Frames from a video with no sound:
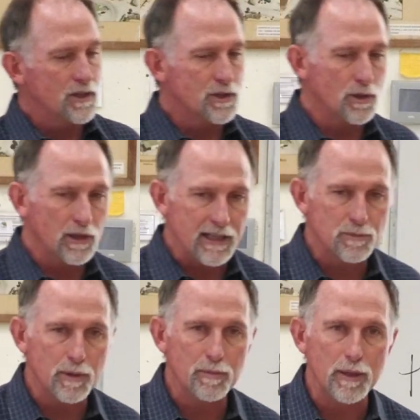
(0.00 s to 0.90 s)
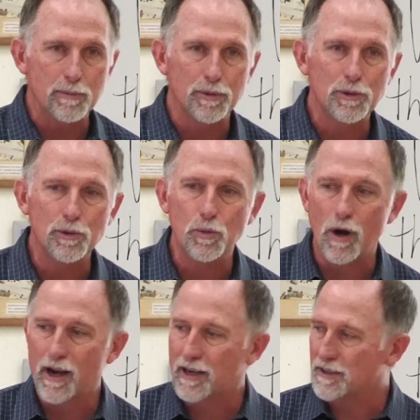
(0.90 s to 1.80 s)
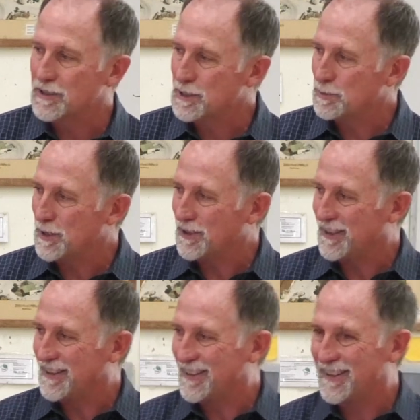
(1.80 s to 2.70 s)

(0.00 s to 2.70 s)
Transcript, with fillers: So let's be people who walk in the Spirit.